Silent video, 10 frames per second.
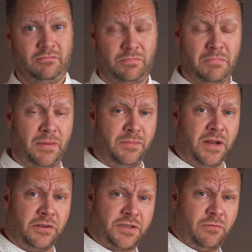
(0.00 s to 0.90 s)
Maybe be
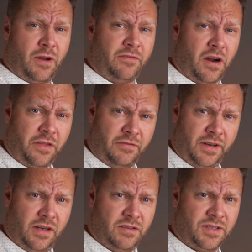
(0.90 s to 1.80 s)
interested in one of our other
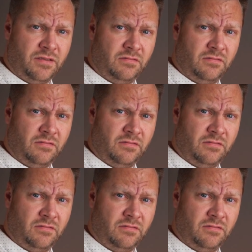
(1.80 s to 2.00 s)
videos?